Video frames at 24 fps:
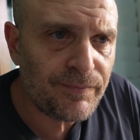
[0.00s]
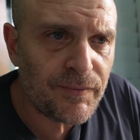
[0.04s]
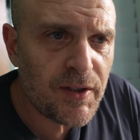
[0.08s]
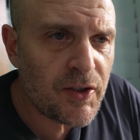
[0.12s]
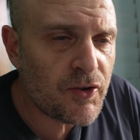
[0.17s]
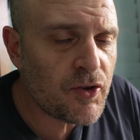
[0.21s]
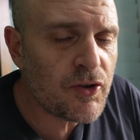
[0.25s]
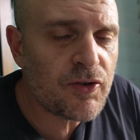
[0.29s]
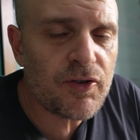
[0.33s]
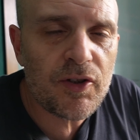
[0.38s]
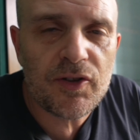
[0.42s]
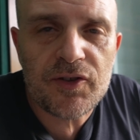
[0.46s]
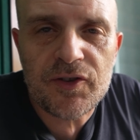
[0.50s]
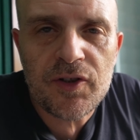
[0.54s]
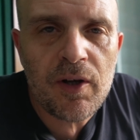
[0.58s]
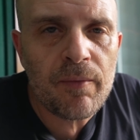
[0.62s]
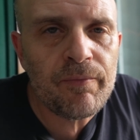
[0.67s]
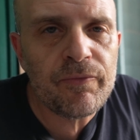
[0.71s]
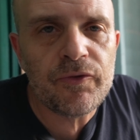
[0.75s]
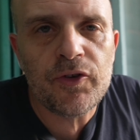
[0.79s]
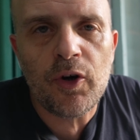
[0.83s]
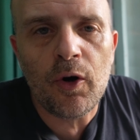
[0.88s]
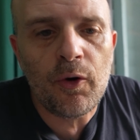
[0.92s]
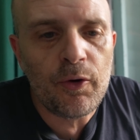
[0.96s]
It's just a sum
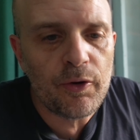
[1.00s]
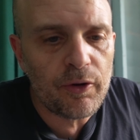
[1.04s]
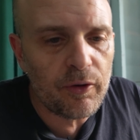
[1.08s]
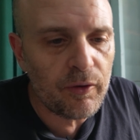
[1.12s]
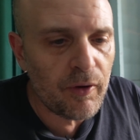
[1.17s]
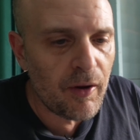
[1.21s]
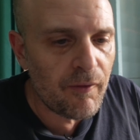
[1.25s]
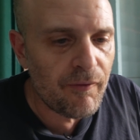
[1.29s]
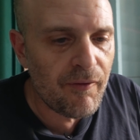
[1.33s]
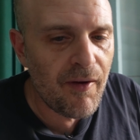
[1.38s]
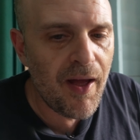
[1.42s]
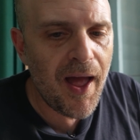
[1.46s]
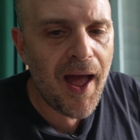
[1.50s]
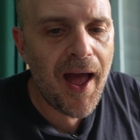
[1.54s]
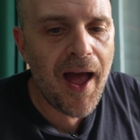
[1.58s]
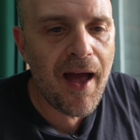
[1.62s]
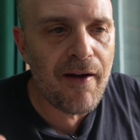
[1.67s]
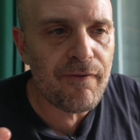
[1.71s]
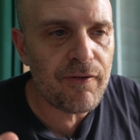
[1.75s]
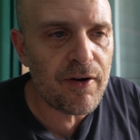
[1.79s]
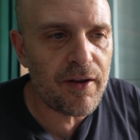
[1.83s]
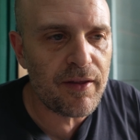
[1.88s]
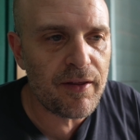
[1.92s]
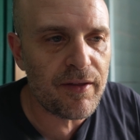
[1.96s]
total of
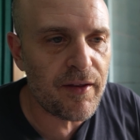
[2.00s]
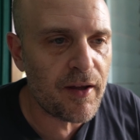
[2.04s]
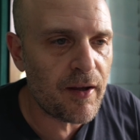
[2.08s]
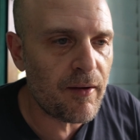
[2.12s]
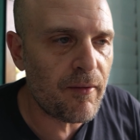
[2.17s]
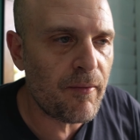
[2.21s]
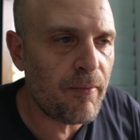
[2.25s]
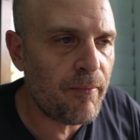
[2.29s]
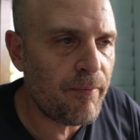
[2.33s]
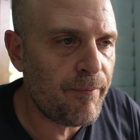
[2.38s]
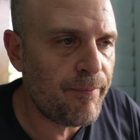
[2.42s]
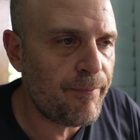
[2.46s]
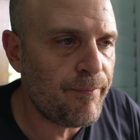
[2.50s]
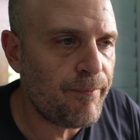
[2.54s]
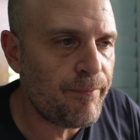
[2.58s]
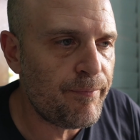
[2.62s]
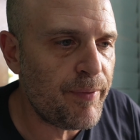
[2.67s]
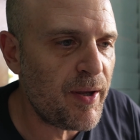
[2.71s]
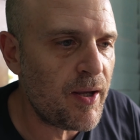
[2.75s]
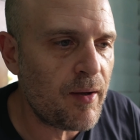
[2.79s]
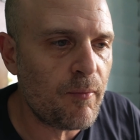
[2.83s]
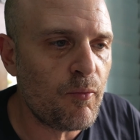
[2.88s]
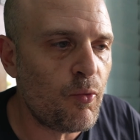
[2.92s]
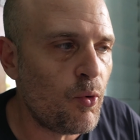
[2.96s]
everything
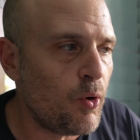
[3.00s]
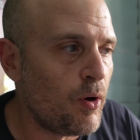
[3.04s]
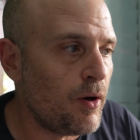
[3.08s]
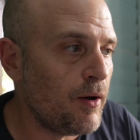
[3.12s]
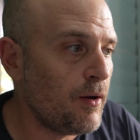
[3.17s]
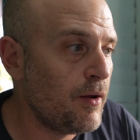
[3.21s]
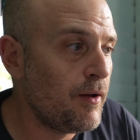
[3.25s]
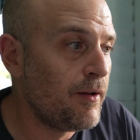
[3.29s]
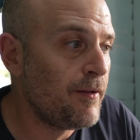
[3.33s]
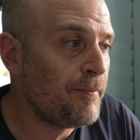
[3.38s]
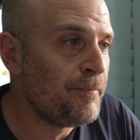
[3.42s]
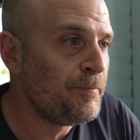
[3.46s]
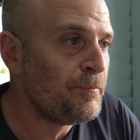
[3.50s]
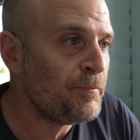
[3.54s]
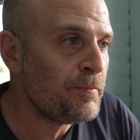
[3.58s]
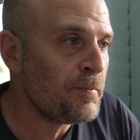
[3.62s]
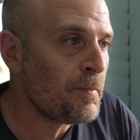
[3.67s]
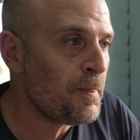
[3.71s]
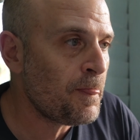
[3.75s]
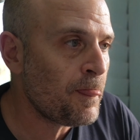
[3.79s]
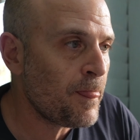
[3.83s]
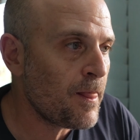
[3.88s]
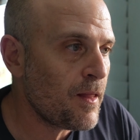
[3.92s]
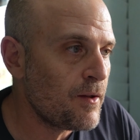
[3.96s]
being more,
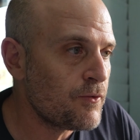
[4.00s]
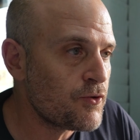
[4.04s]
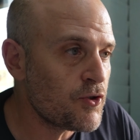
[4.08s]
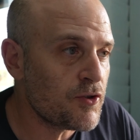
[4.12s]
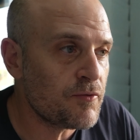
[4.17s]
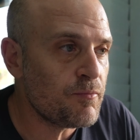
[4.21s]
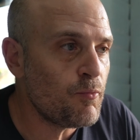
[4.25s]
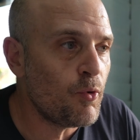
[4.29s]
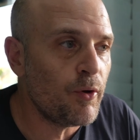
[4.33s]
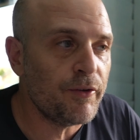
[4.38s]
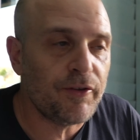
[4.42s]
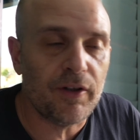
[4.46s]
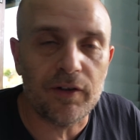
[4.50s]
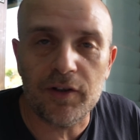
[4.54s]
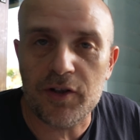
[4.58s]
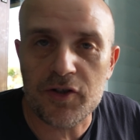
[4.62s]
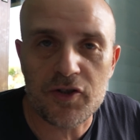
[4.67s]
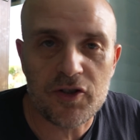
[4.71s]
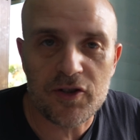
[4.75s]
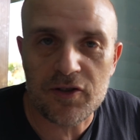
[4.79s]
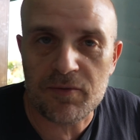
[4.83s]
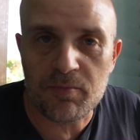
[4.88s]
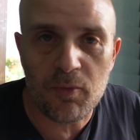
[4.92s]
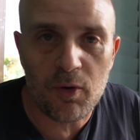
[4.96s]
just more
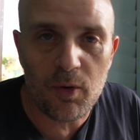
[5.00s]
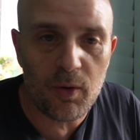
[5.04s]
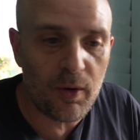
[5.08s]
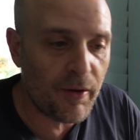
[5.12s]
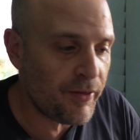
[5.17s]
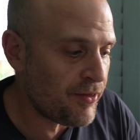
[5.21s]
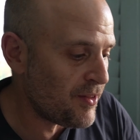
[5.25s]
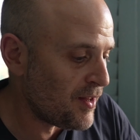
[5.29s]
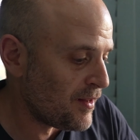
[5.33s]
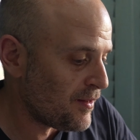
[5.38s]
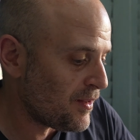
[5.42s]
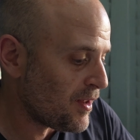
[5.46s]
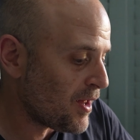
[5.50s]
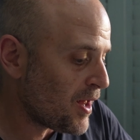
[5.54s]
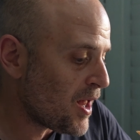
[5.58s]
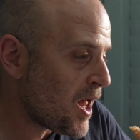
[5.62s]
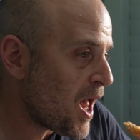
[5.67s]
delicious, more authentic.